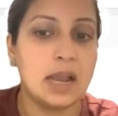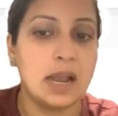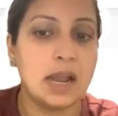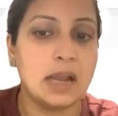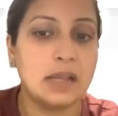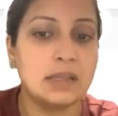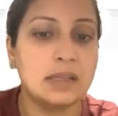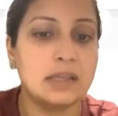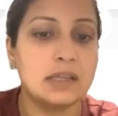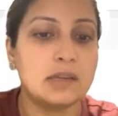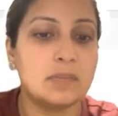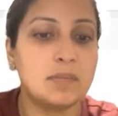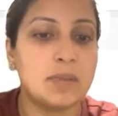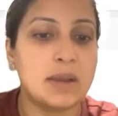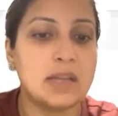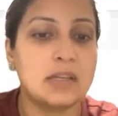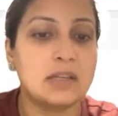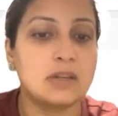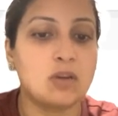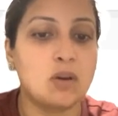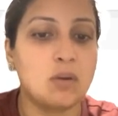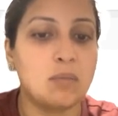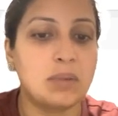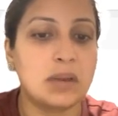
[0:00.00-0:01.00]
And the
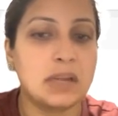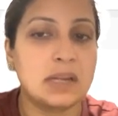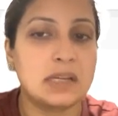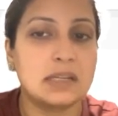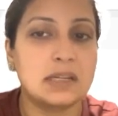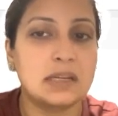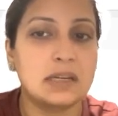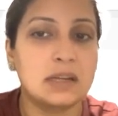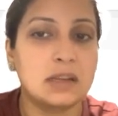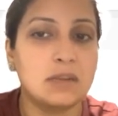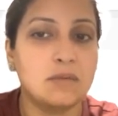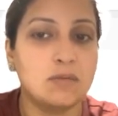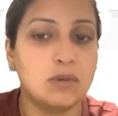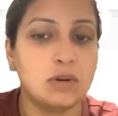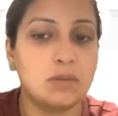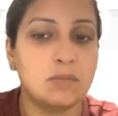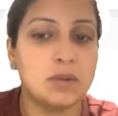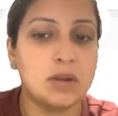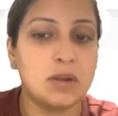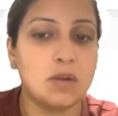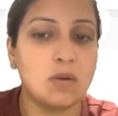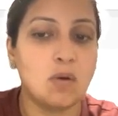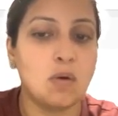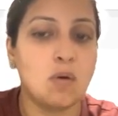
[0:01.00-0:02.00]
space complexity would
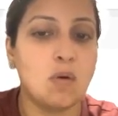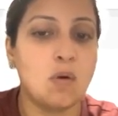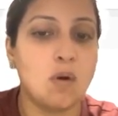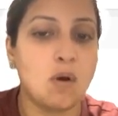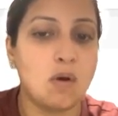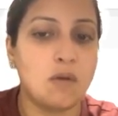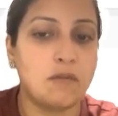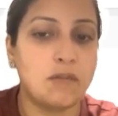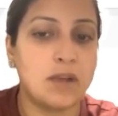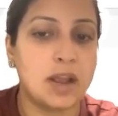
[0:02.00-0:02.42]
be O of